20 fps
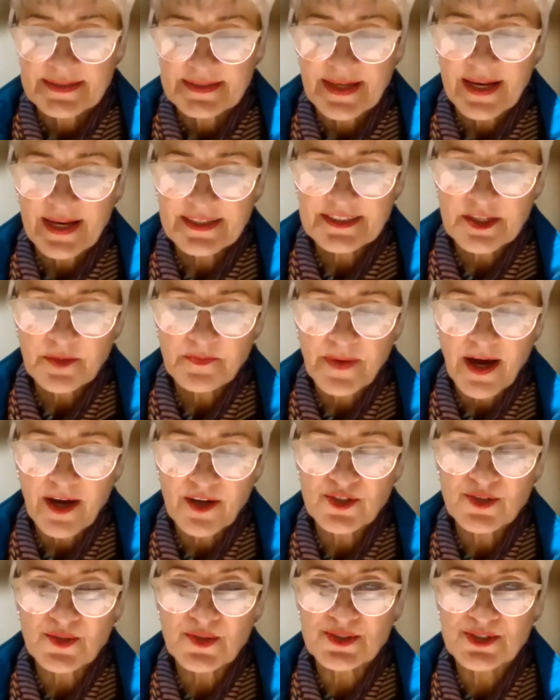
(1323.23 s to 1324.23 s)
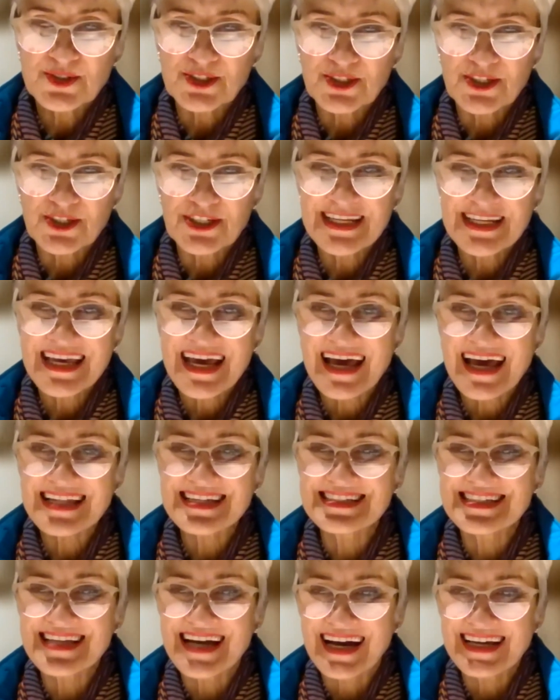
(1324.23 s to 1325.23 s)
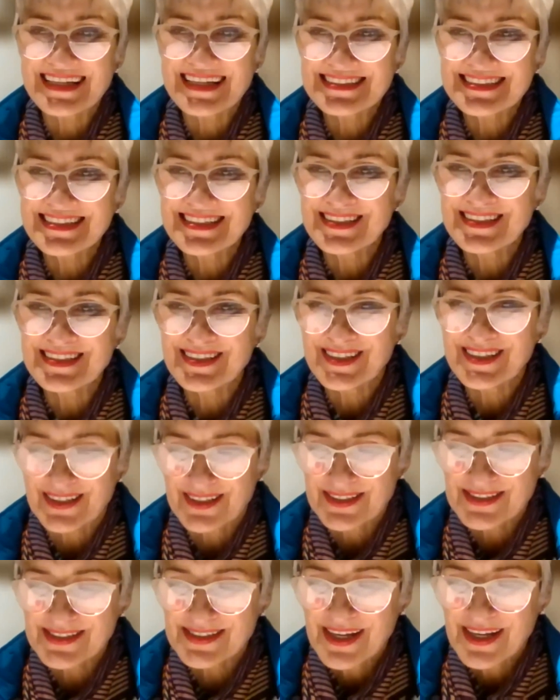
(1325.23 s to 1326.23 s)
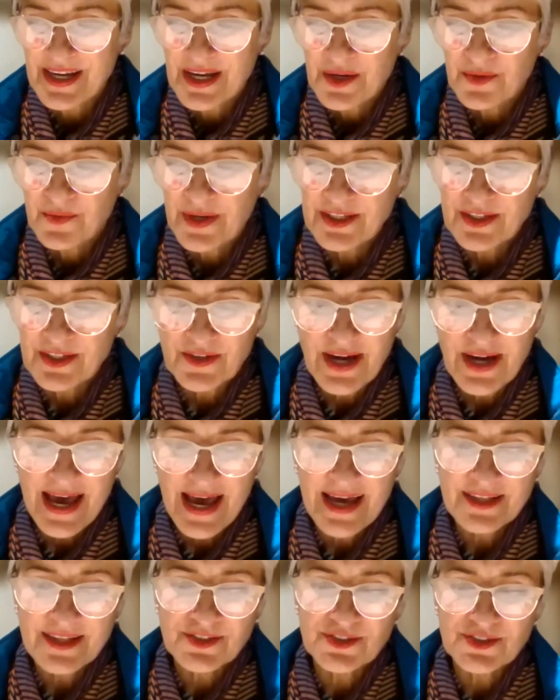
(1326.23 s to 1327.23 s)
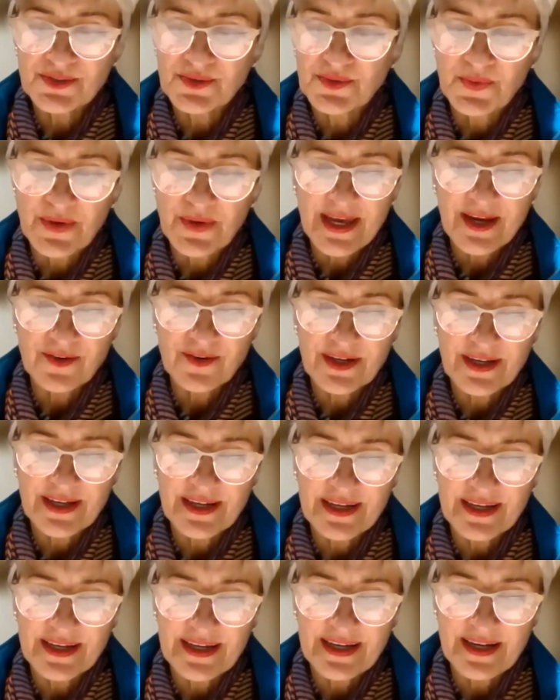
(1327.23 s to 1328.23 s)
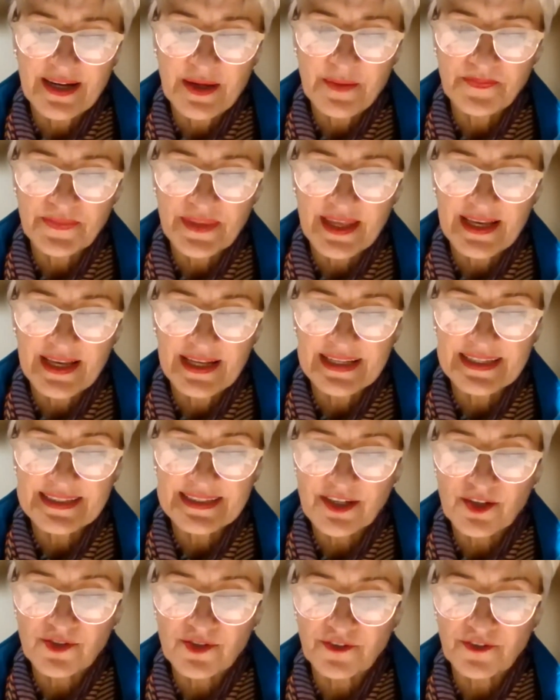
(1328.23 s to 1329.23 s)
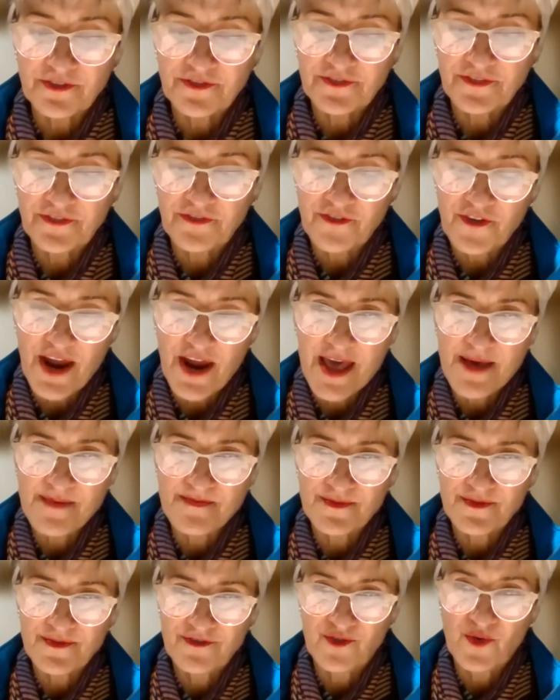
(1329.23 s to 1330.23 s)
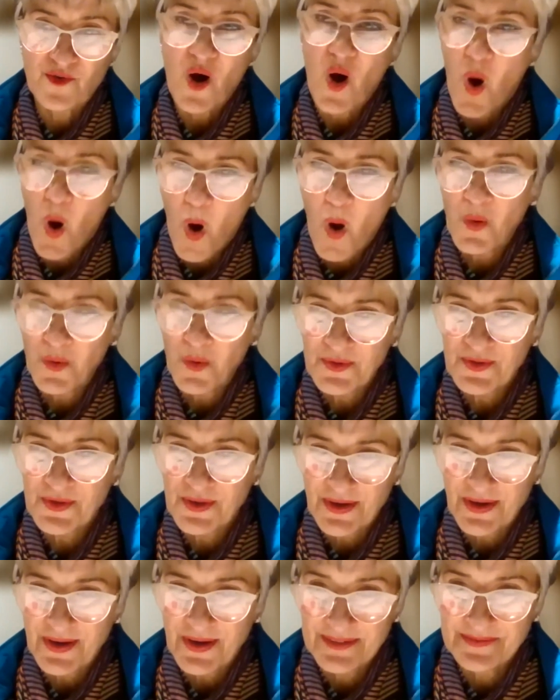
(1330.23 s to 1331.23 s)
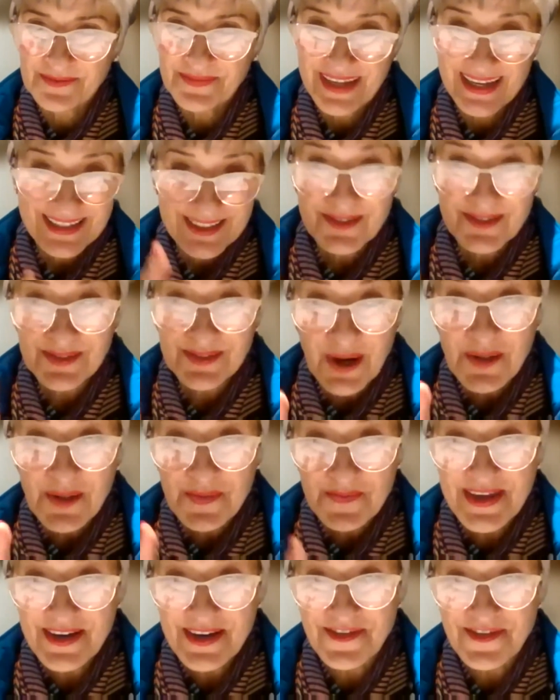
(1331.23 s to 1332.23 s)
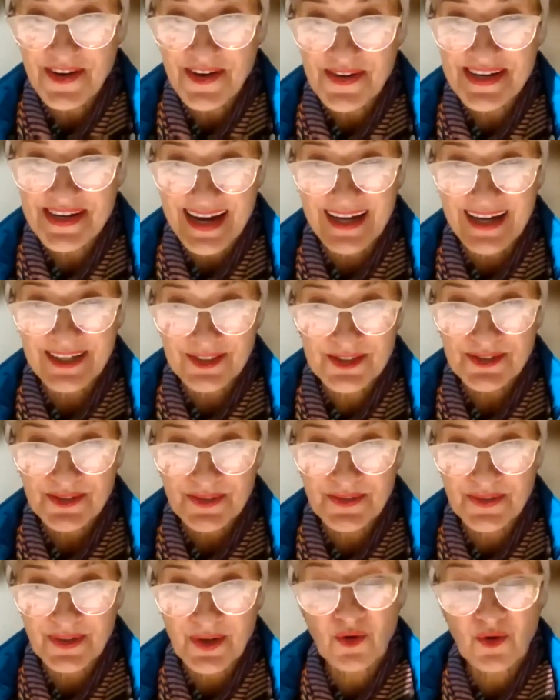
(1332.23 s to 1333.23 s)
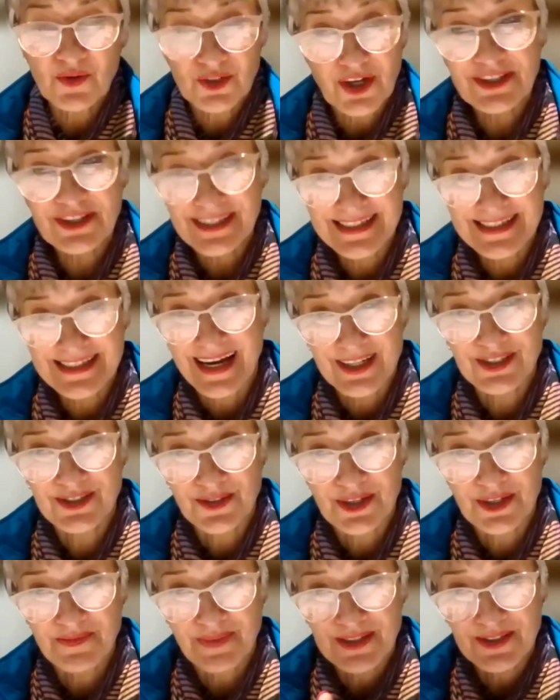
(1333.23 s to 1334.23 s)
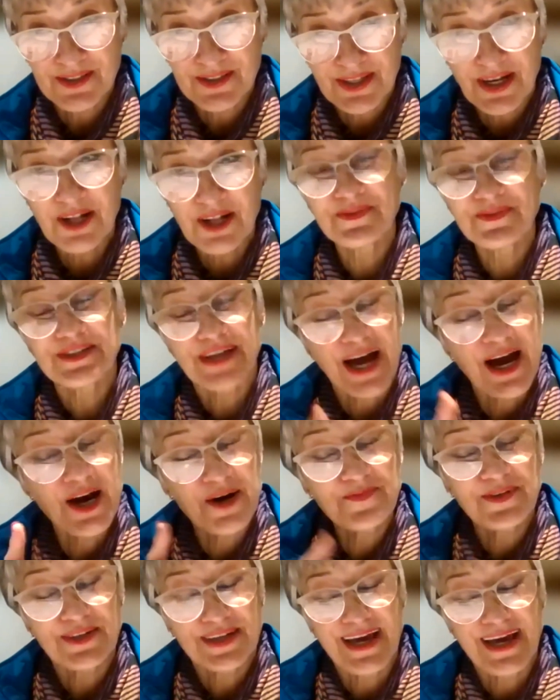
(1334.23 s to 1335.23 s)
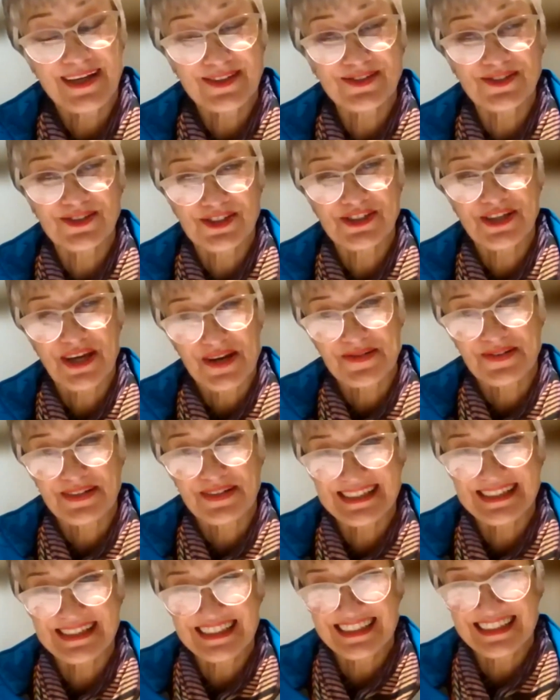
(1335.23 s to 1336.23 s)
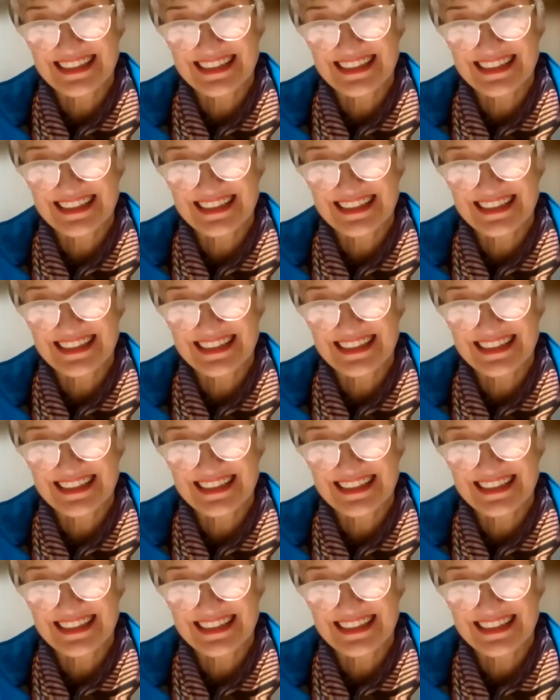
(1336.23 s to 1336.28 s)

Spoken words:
Tell us about your journey at 19 years when you had to wear a Elizarov frame for a whole year. And you told me a very nice story, or not a nice story, but you told me, I hope you're going to share it.